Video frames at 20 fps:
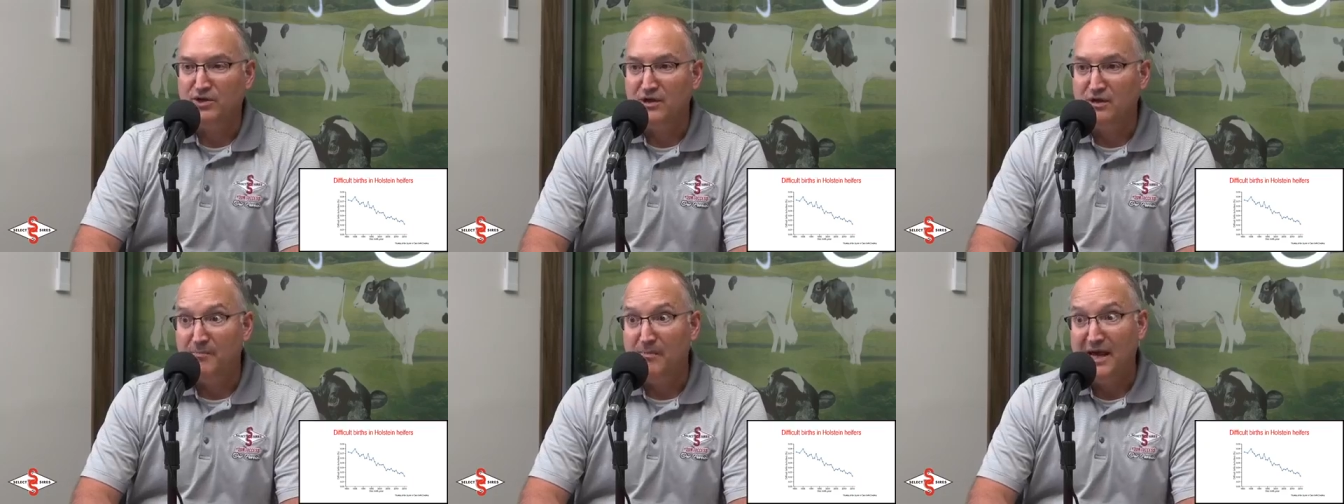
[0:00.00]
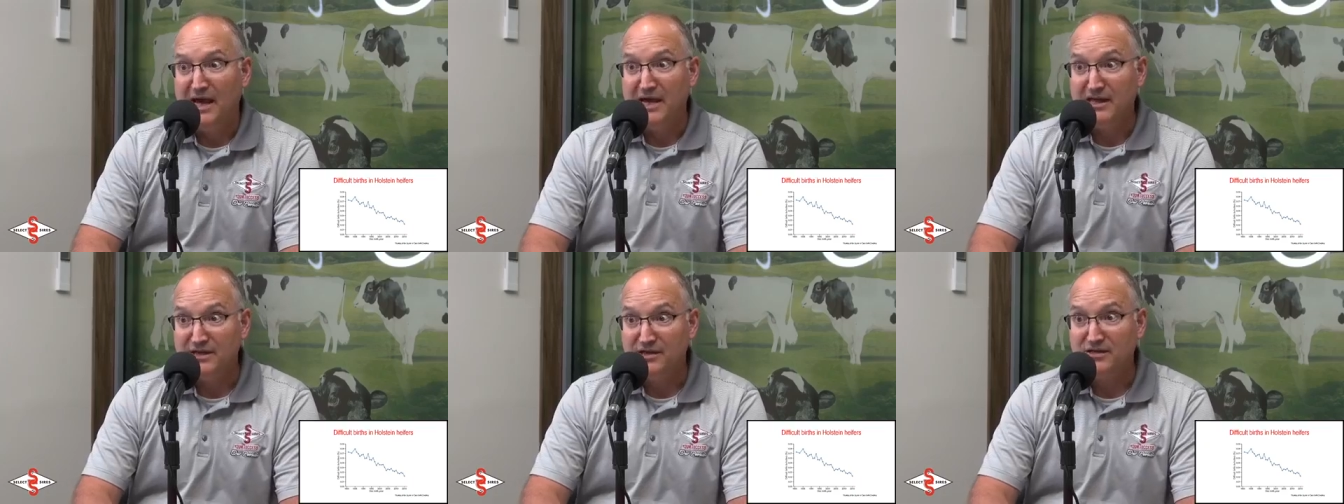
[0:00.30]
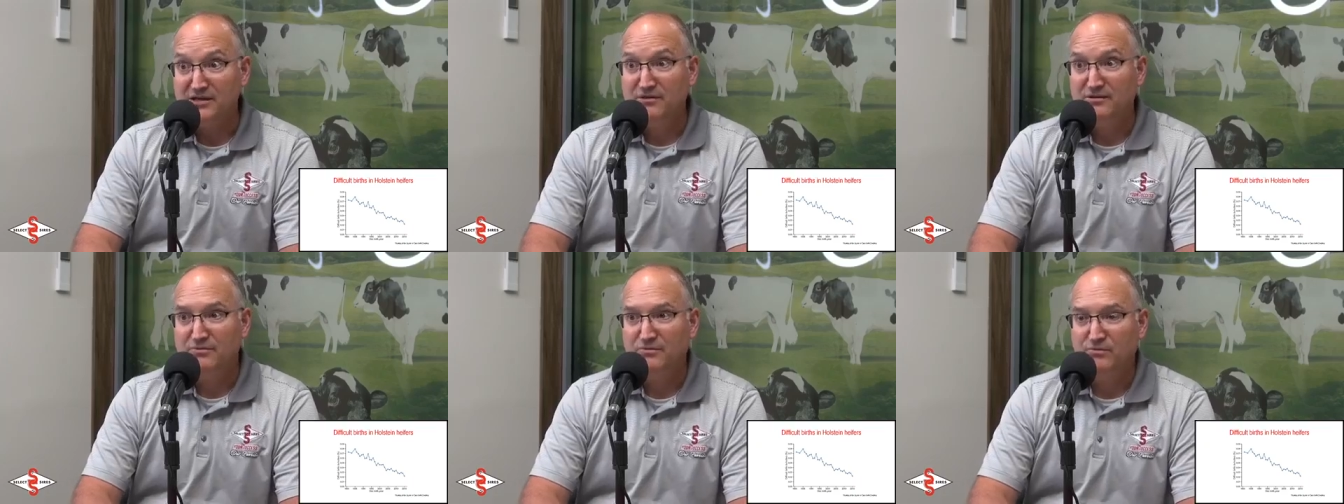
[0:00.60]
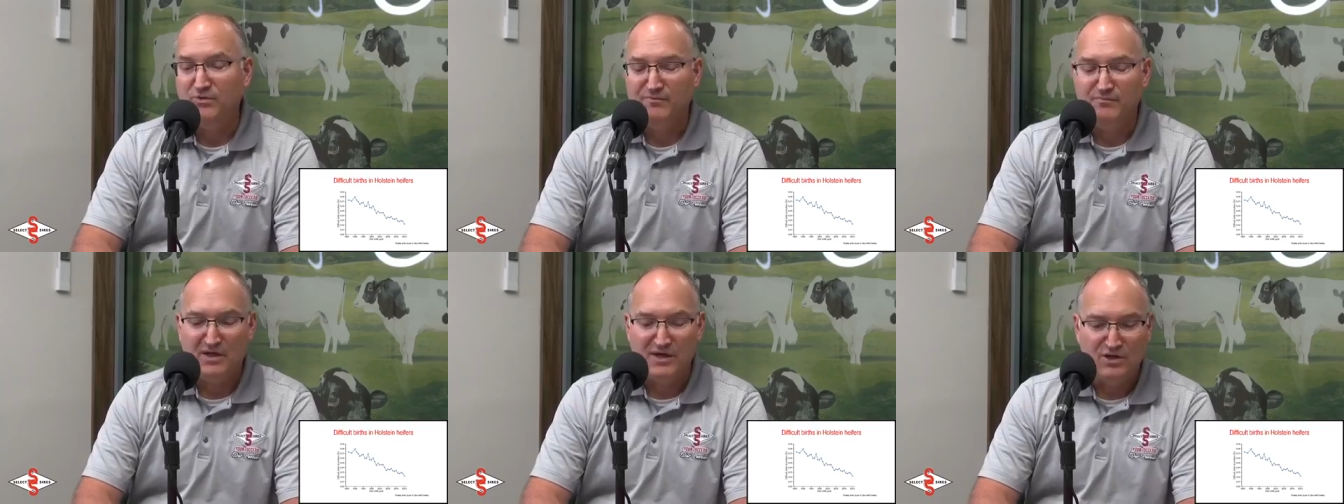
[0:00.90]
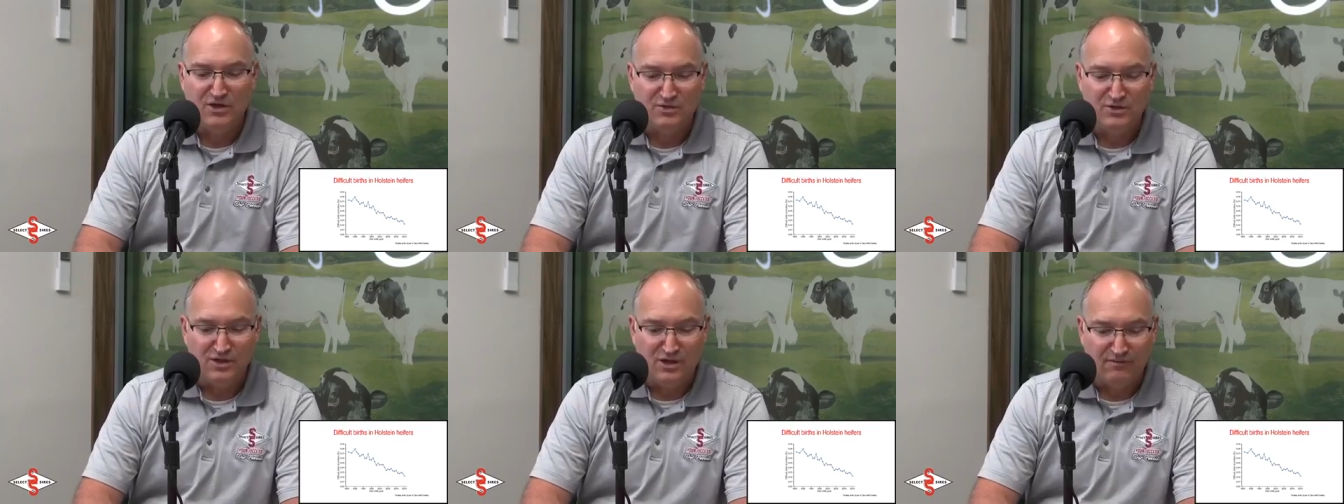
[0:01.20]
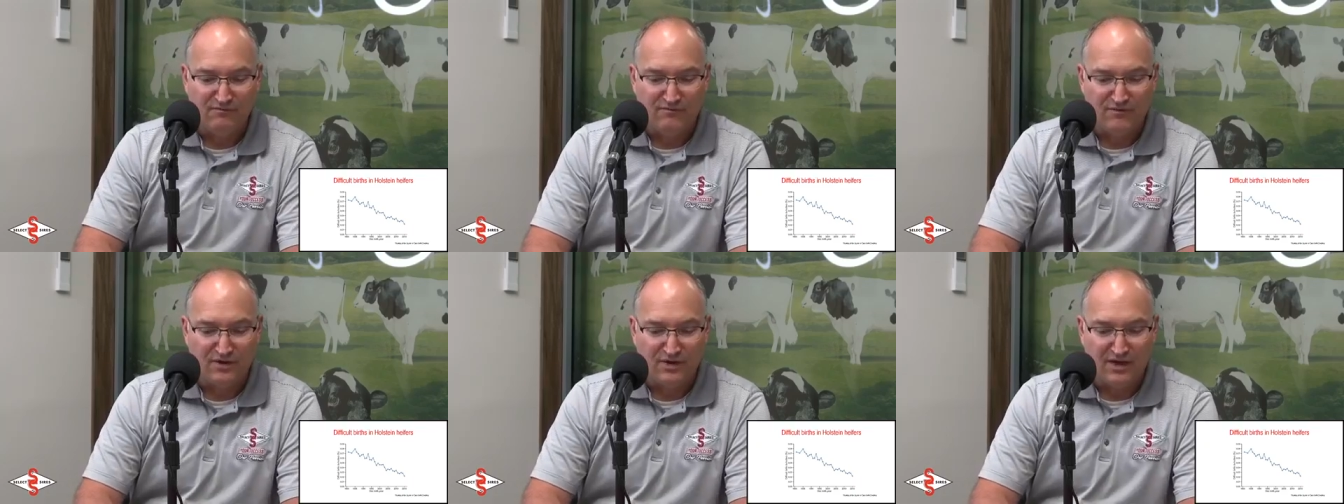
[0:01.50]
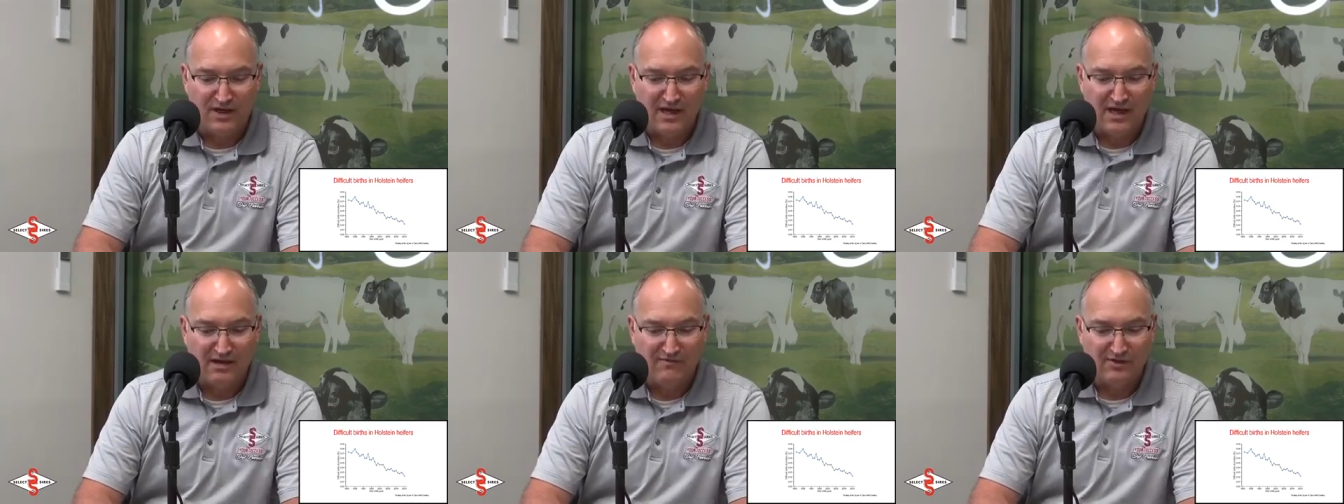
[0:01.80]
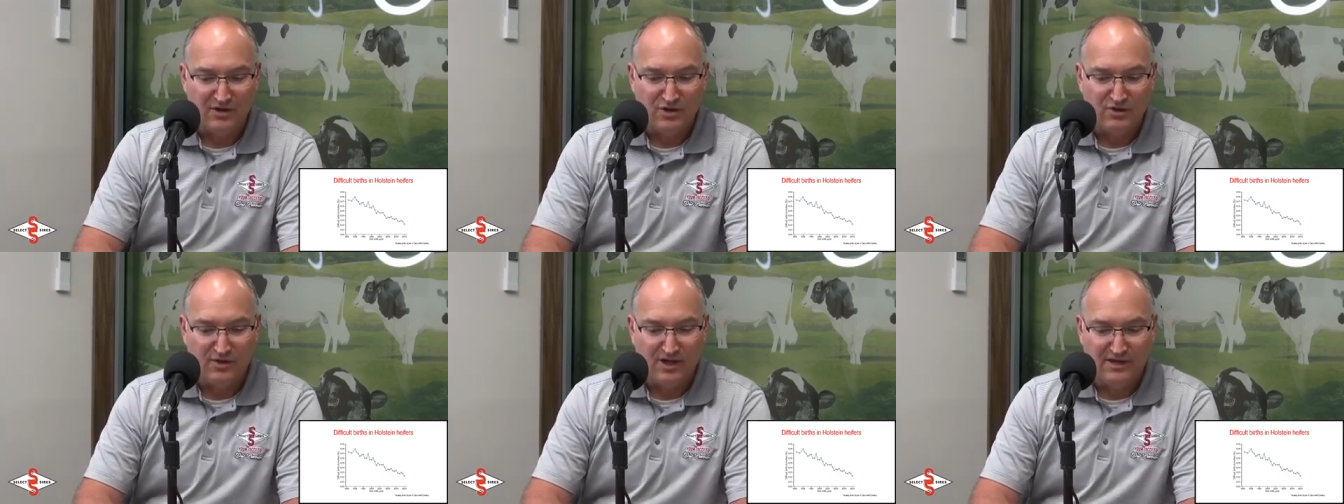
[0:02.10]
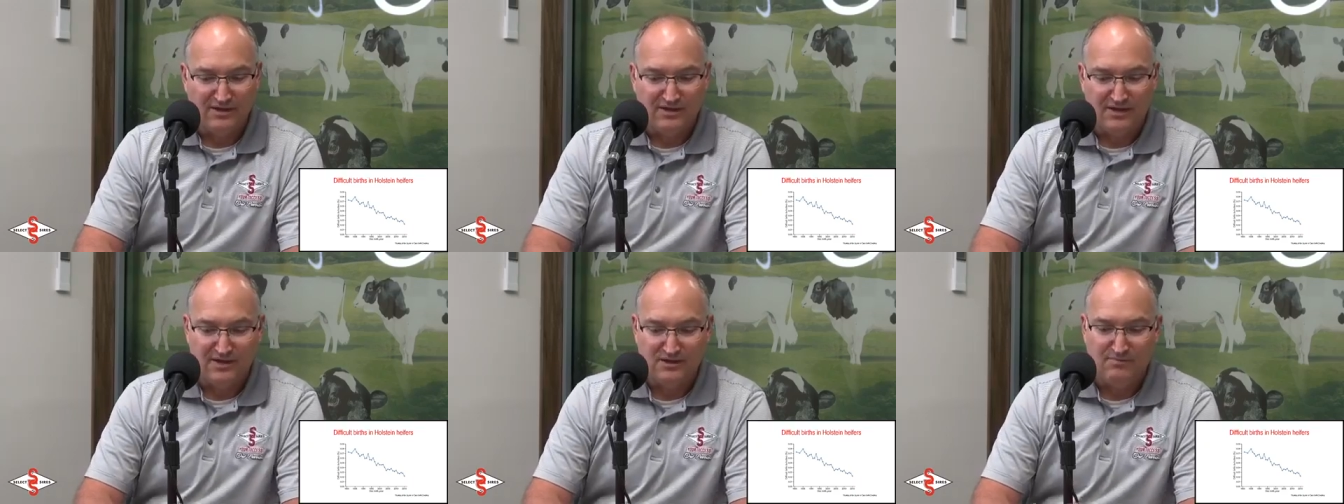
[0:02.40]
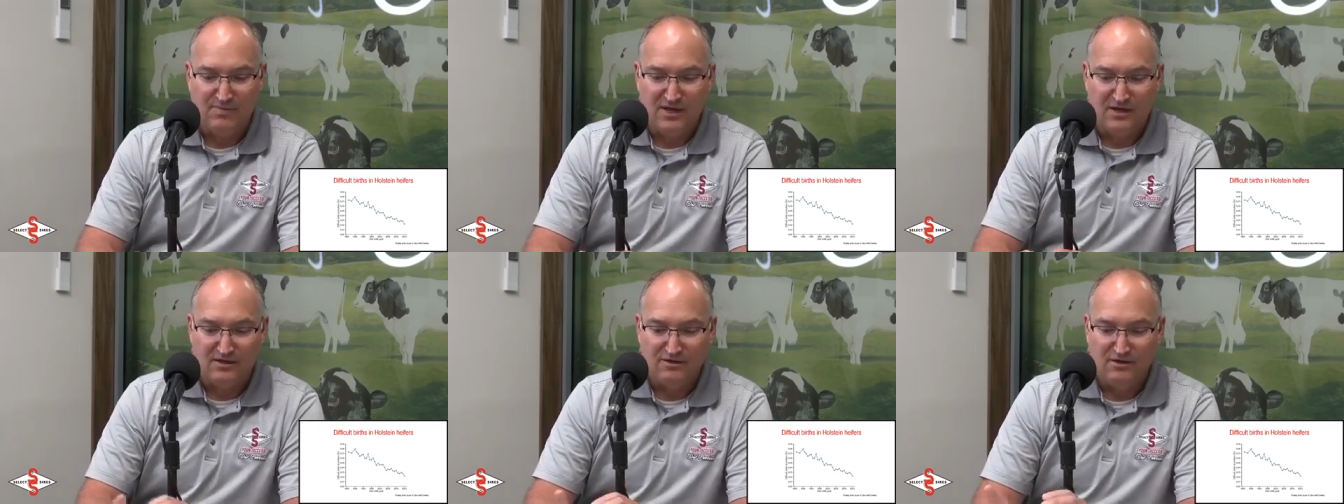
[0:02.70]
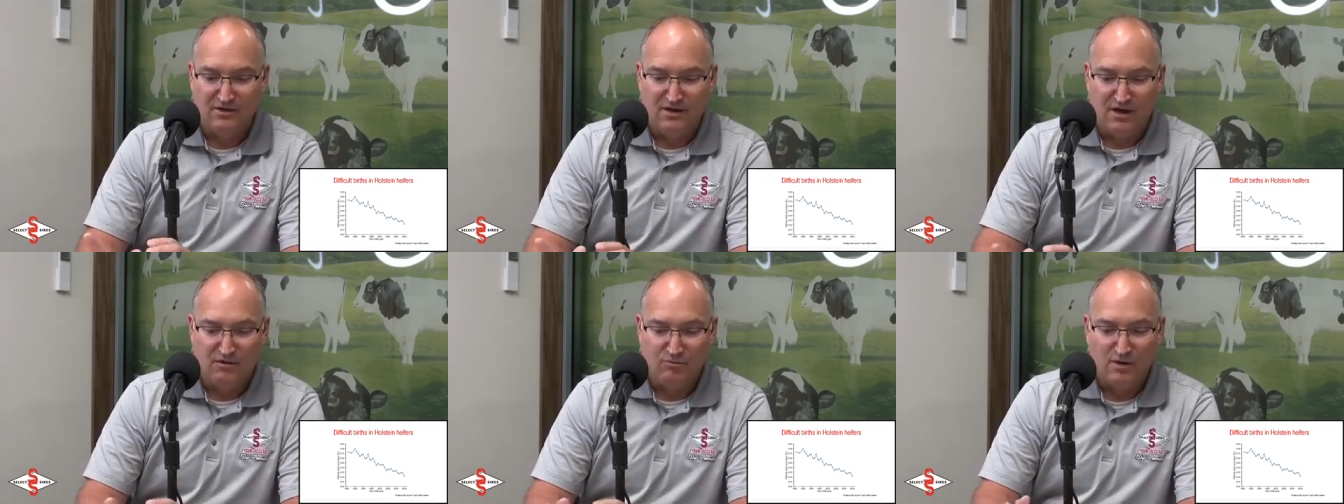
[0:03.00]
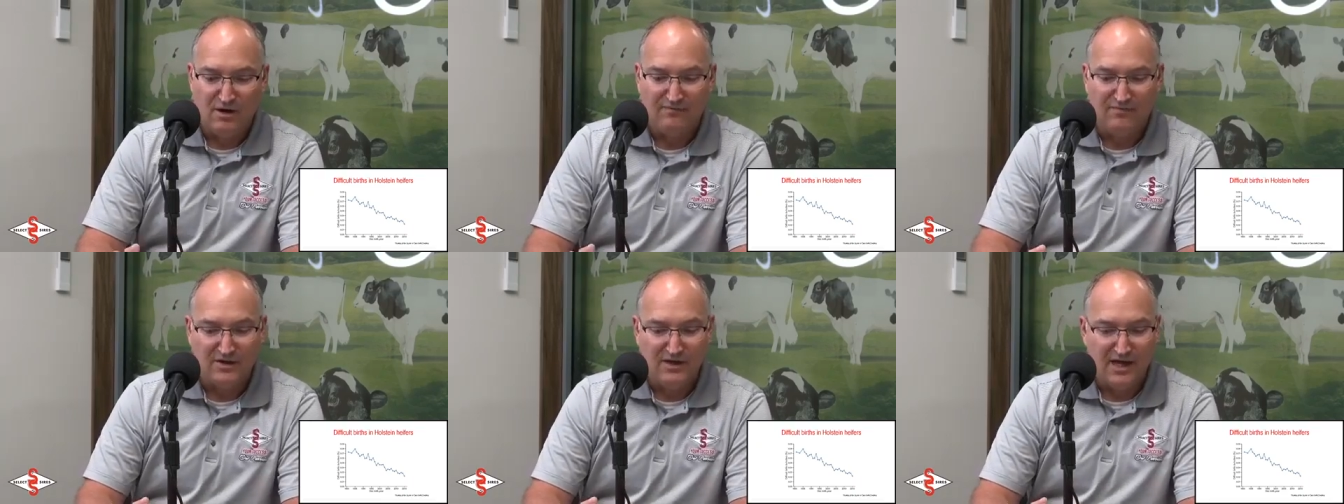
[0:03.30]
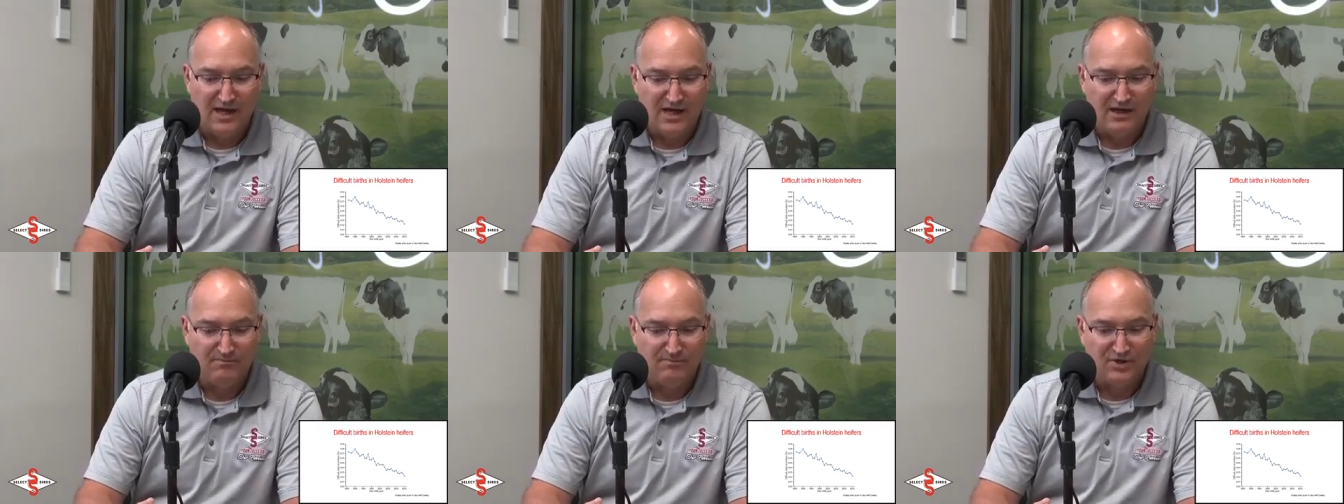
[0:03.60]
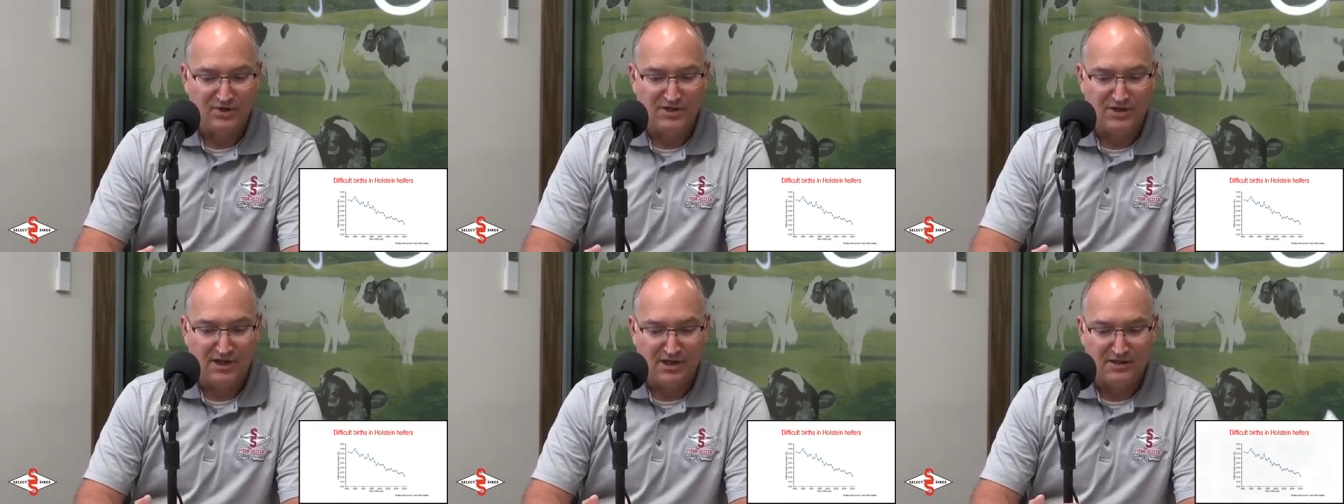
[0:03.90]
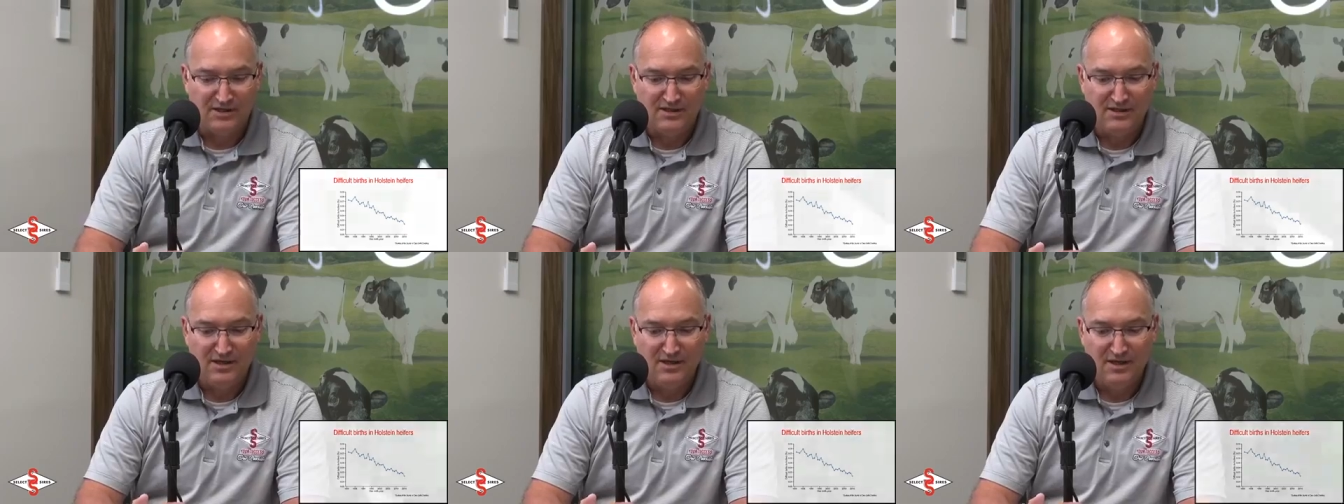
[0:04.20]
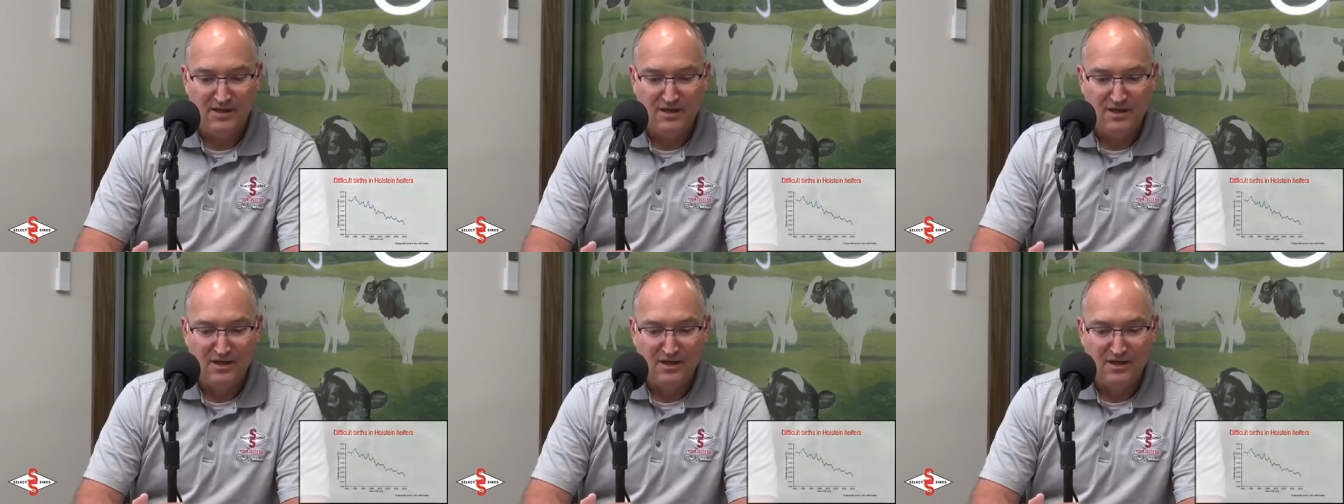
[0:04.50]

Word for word: or the base we've been using for the calving traits, has been uh, roughly 8%